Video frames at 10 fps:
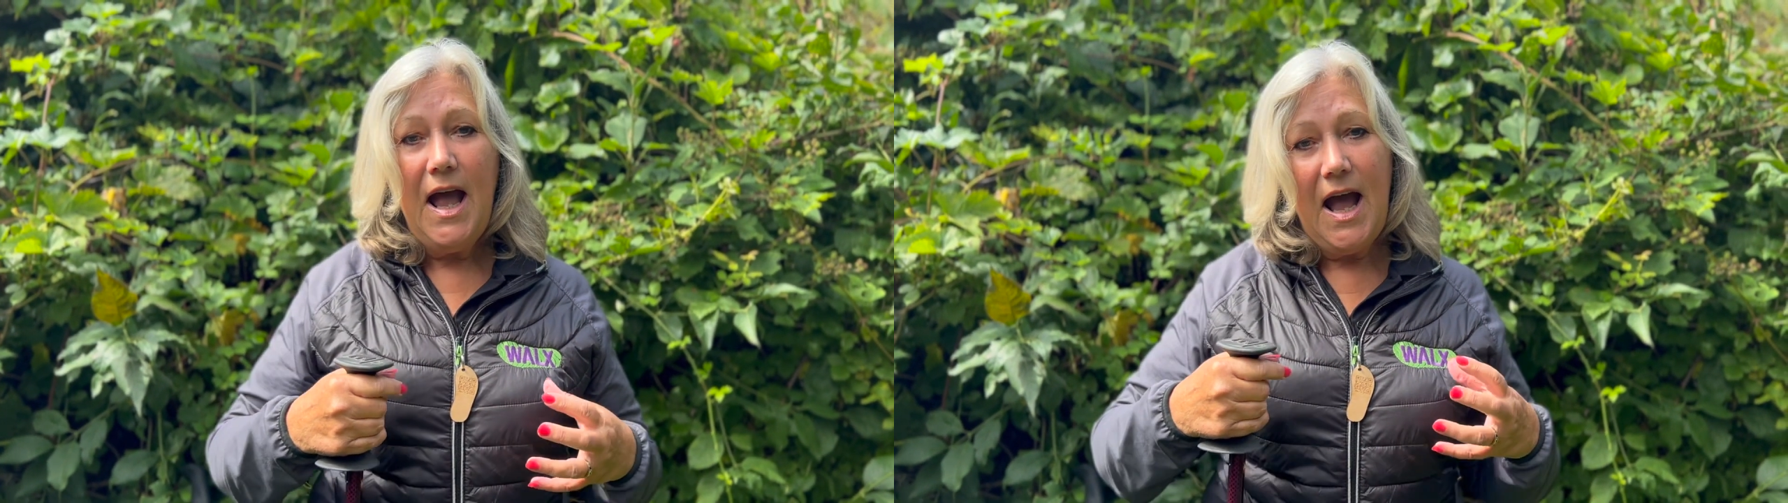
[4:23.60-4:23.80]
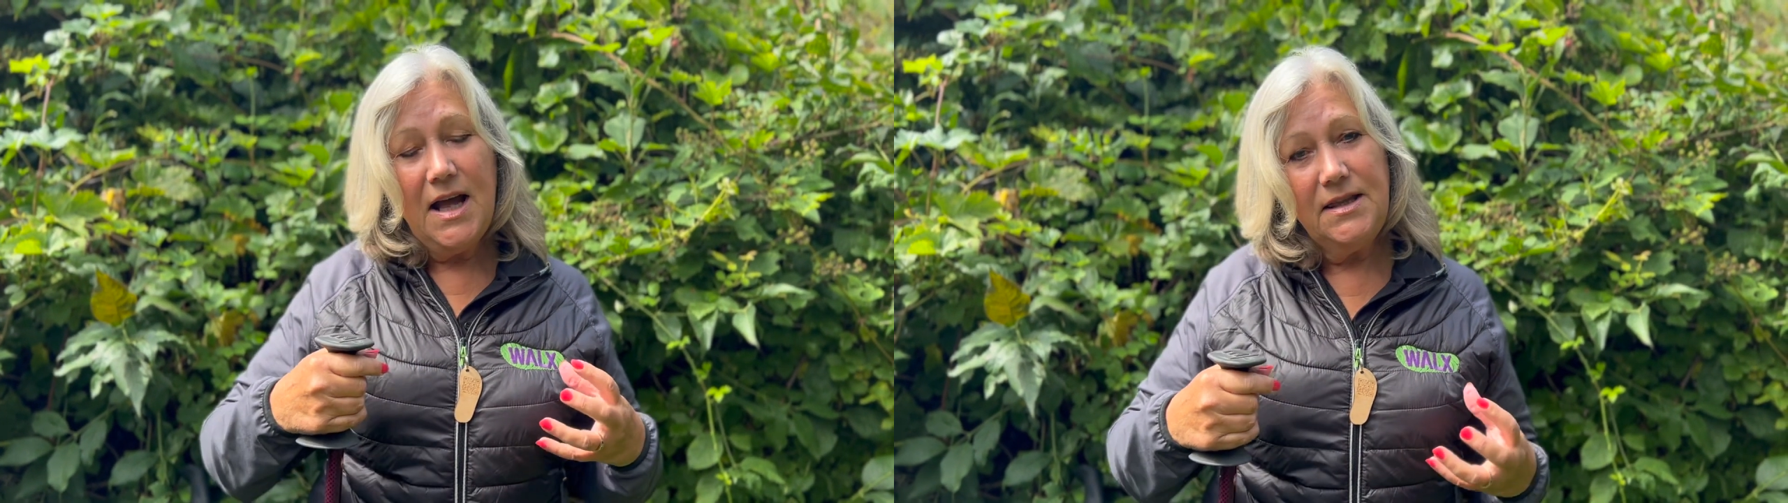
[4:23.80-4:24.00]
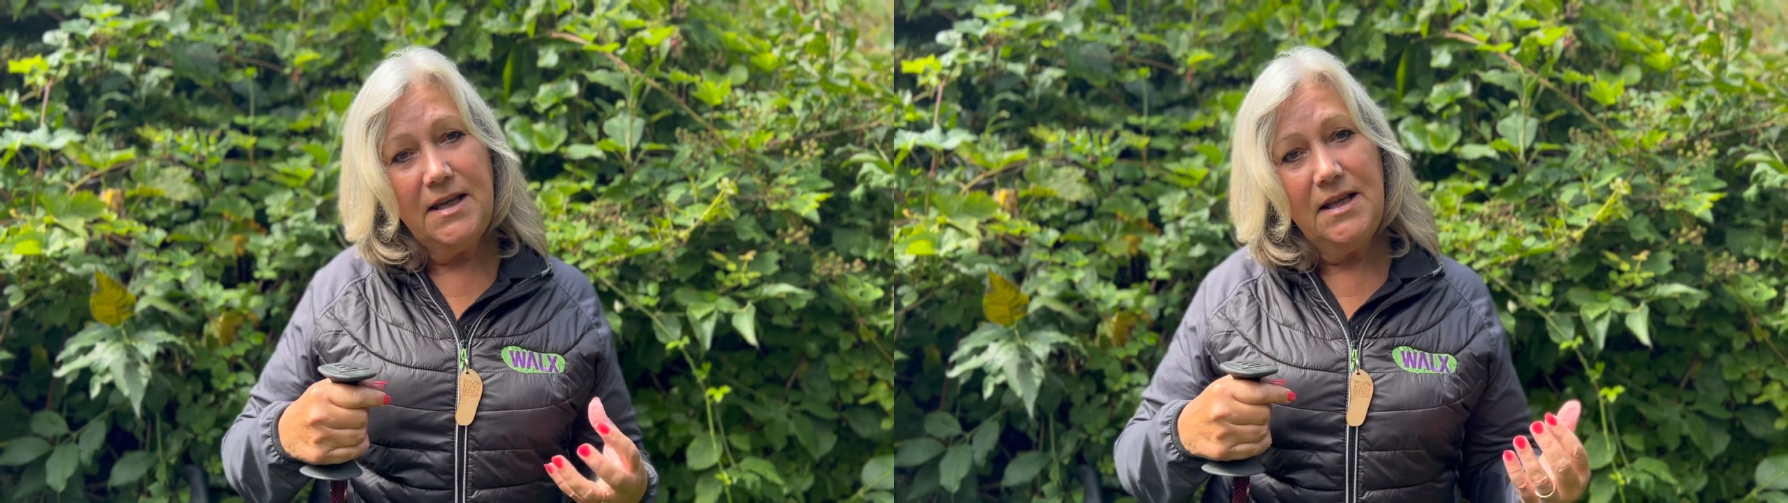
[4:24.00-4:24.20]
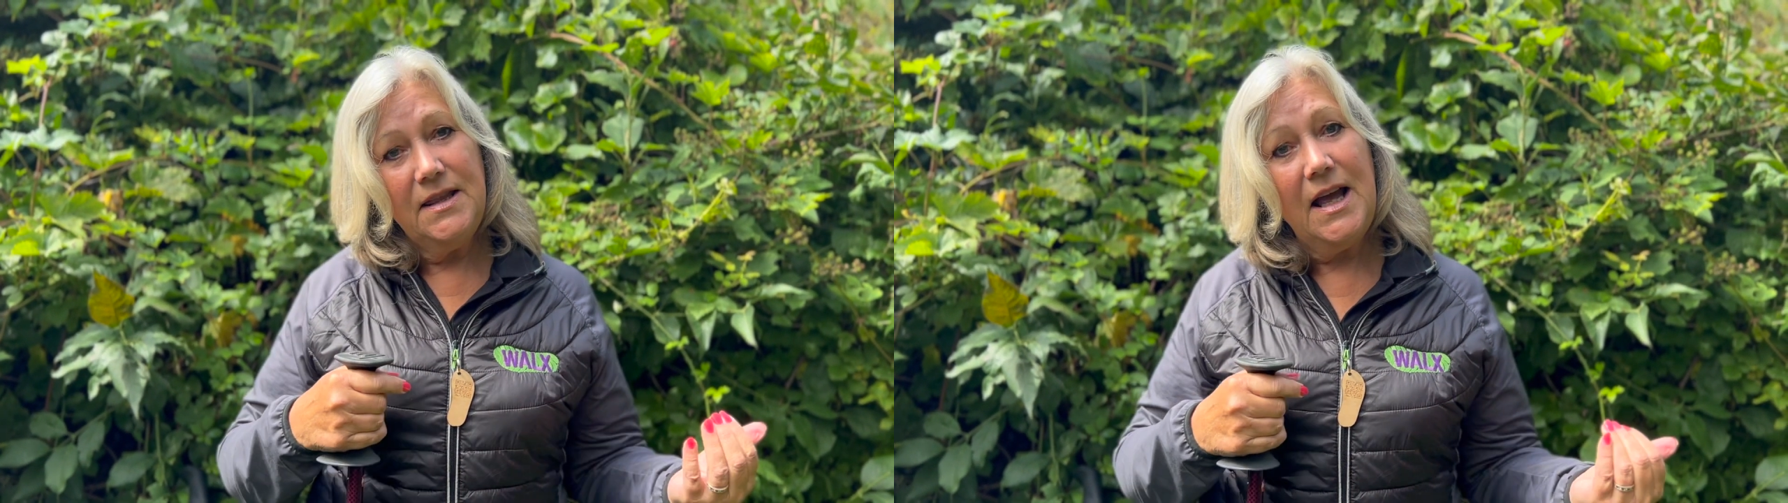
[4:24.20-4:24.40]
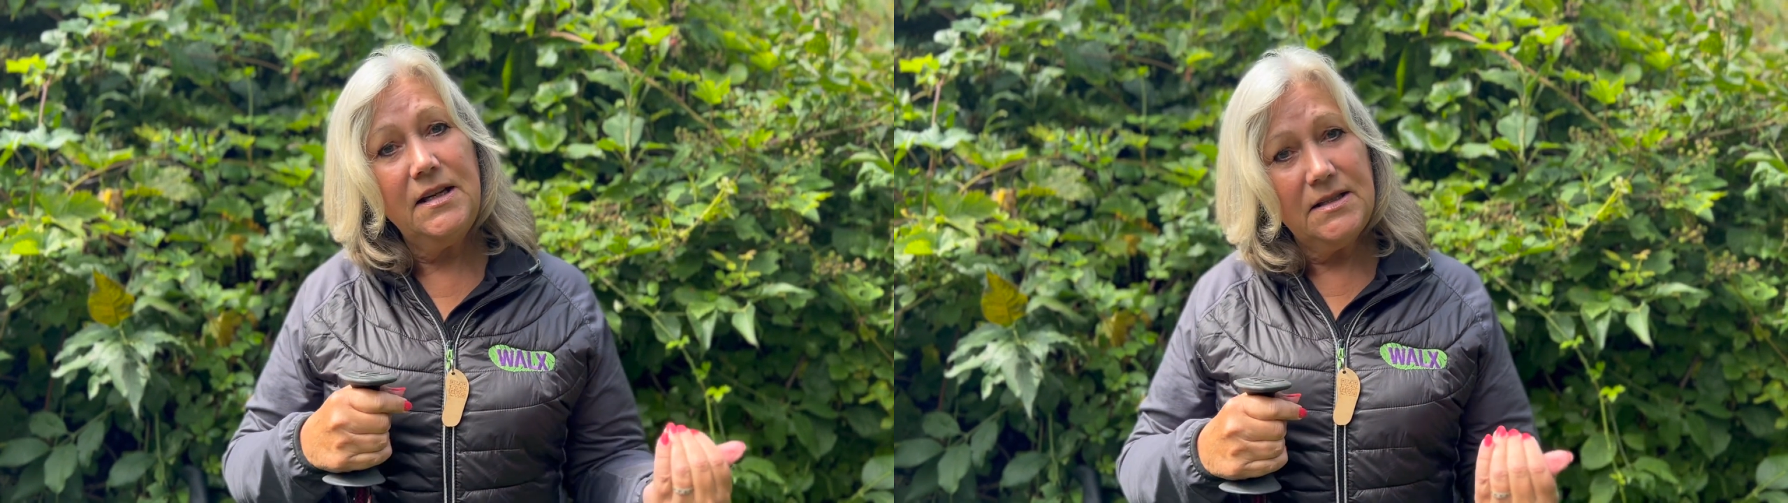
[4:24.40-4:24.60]
And then
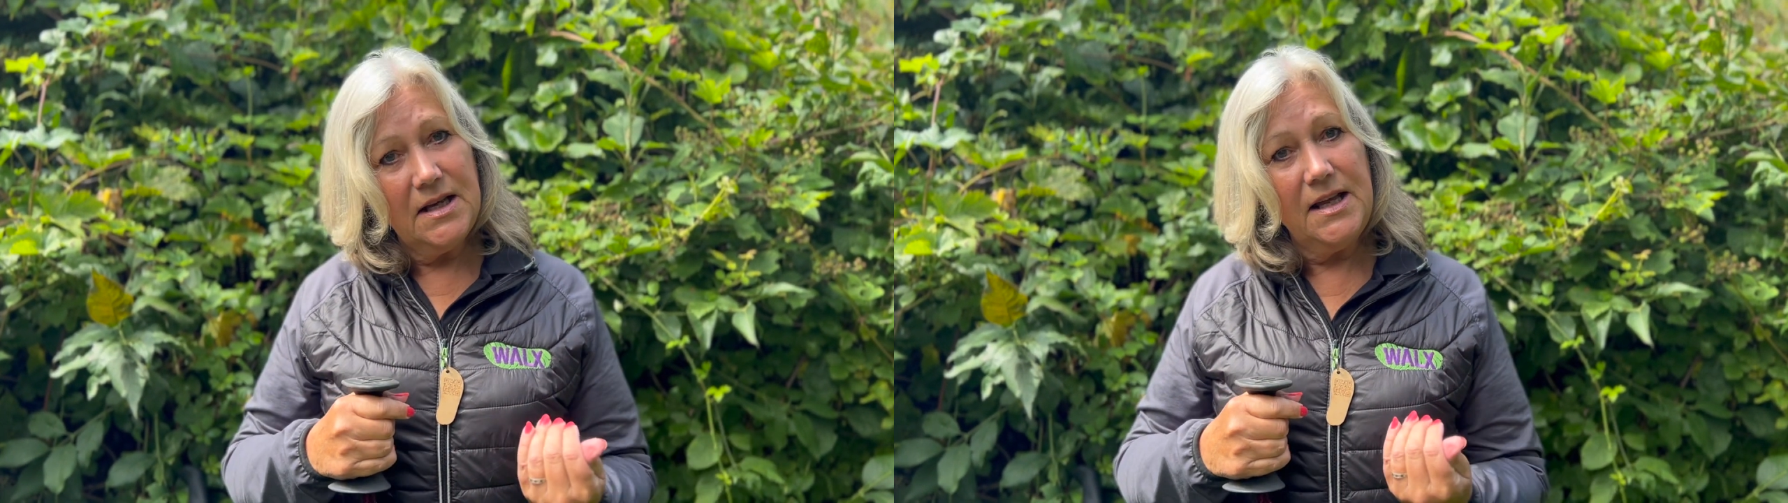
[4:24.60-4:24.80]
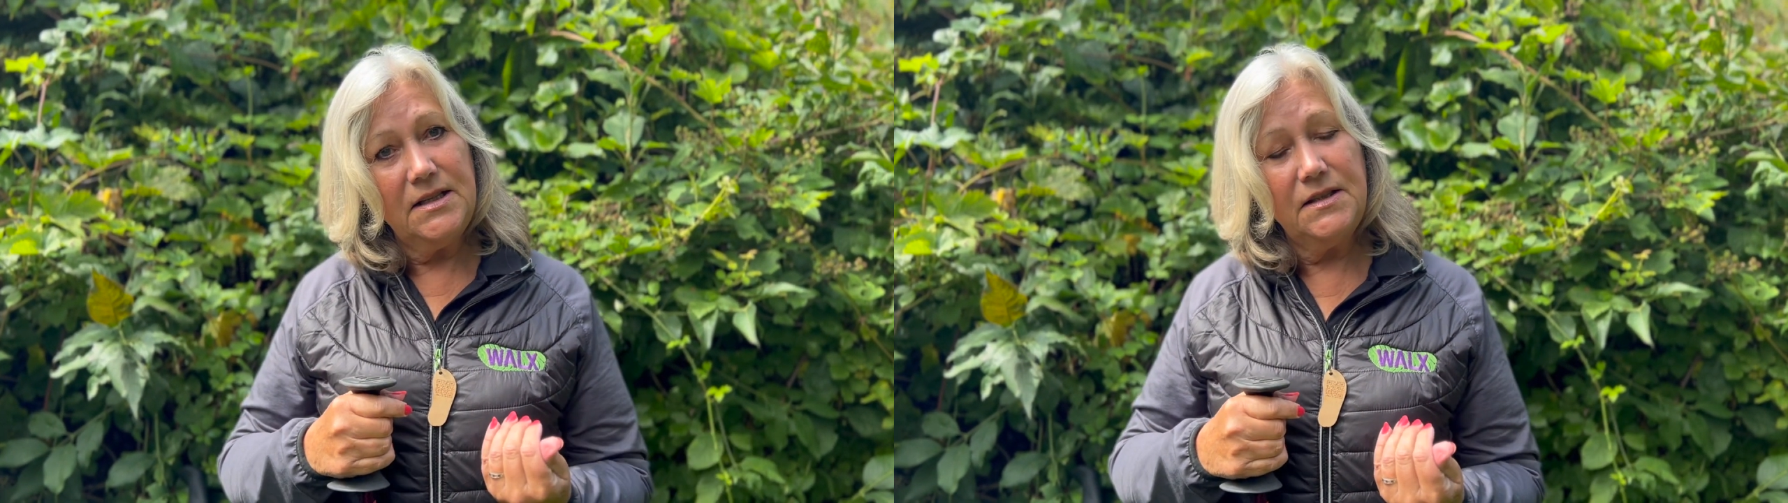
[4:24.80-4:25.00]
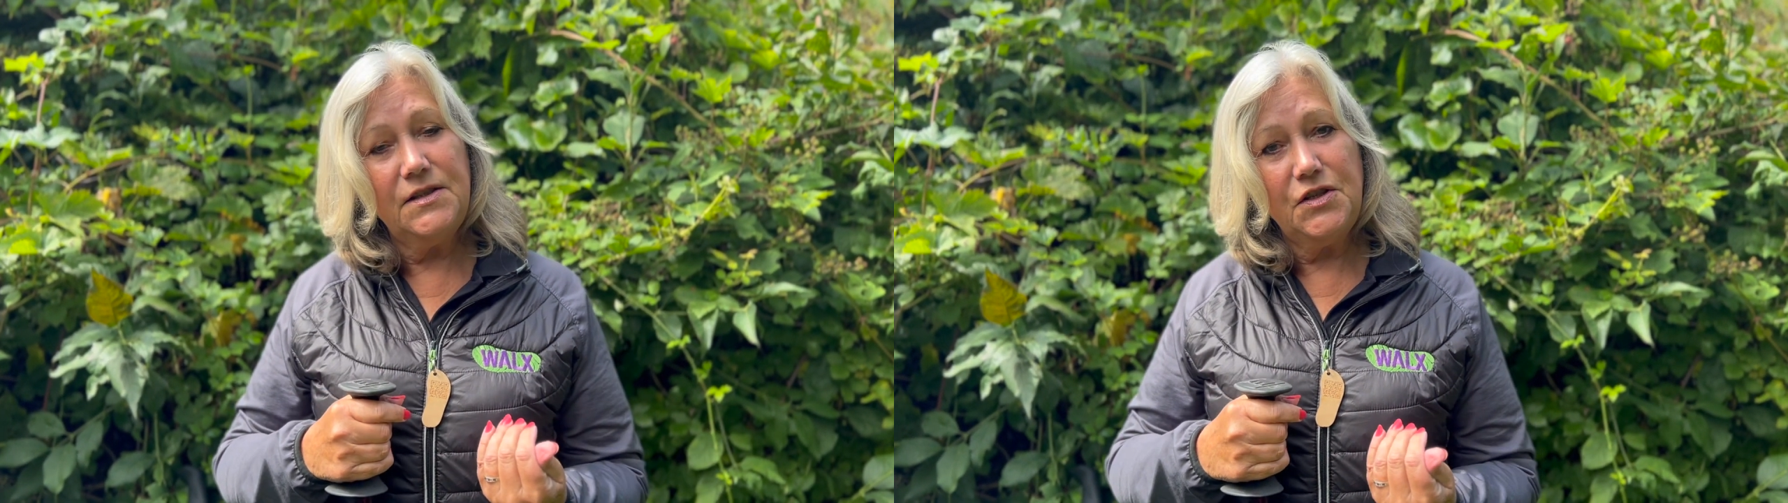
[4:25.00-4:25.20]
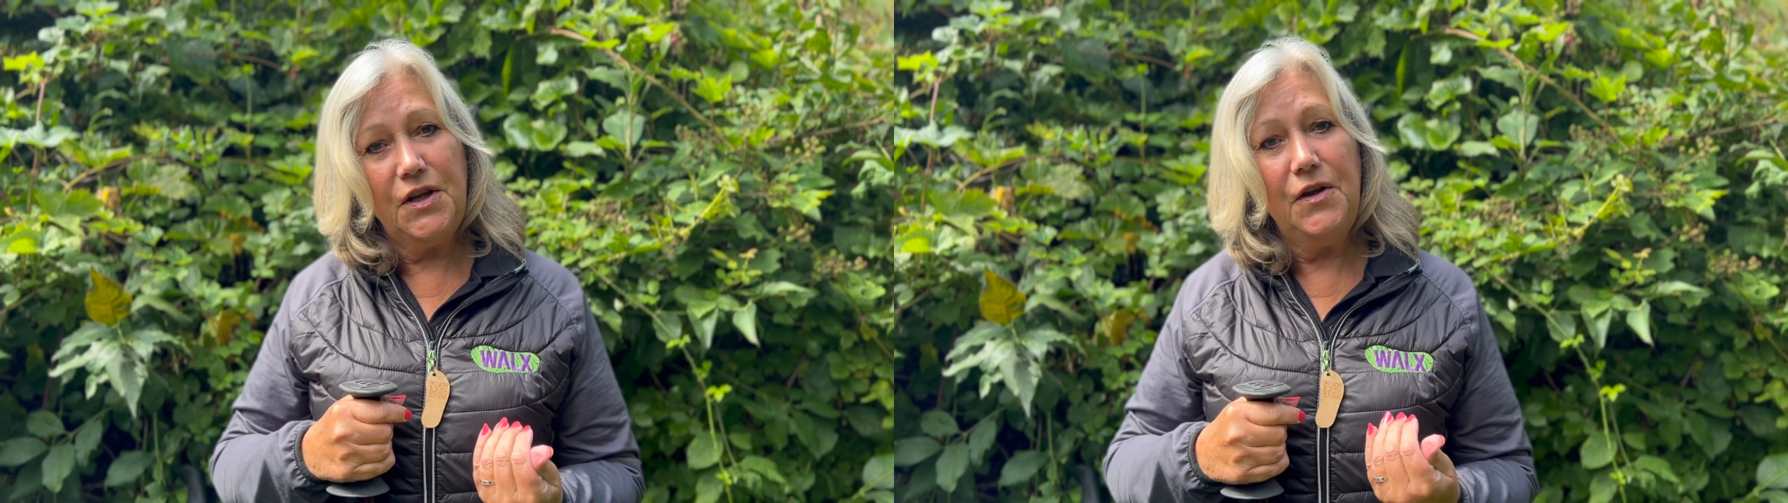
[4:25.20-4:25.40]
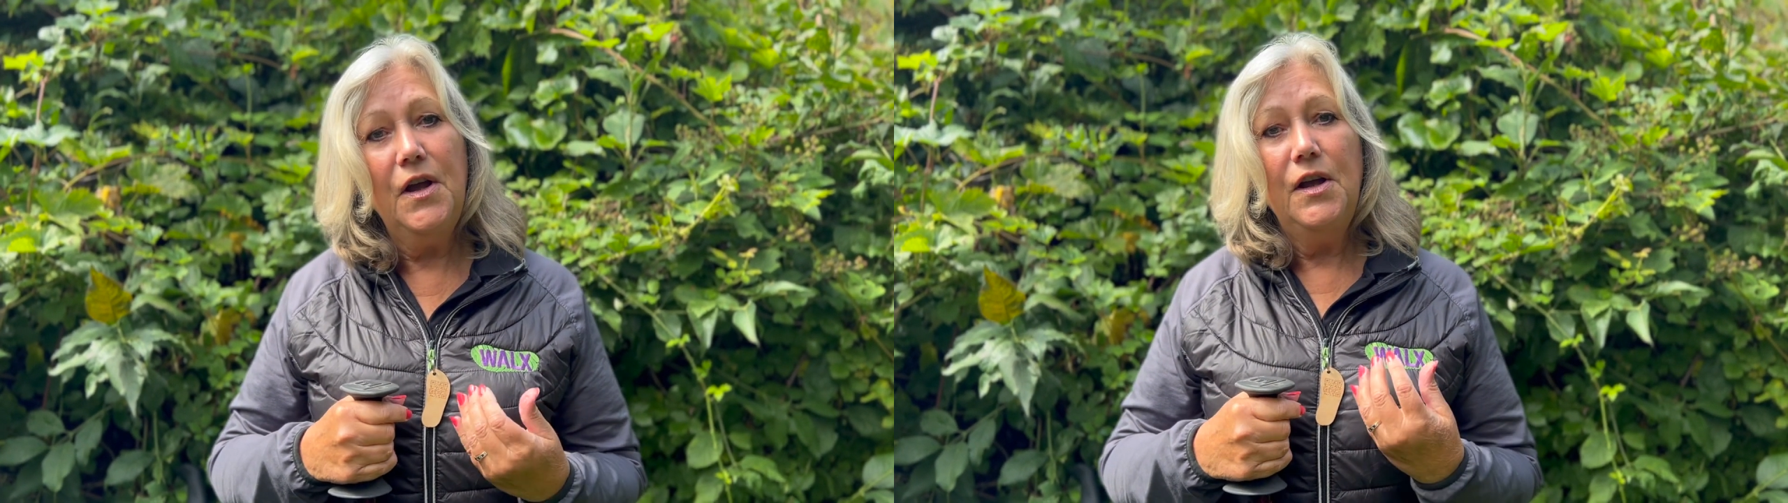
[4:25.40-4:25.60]
that has led us to